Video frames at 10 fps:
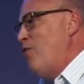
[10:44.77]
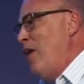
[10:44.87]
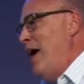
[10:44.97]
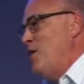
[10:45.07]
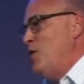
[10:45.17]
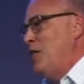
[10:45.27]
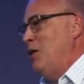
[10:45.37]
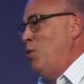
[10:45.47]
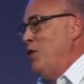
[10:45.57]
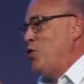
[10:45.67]
fans
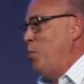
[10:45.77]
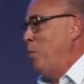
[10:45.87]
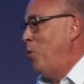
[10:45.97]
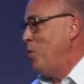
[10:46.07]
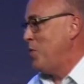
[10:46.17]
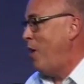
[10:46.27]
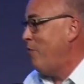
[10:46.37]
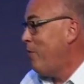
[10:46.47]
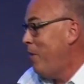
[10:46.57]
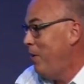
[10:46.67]
did when the Super Bowl was
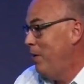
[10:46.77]
over?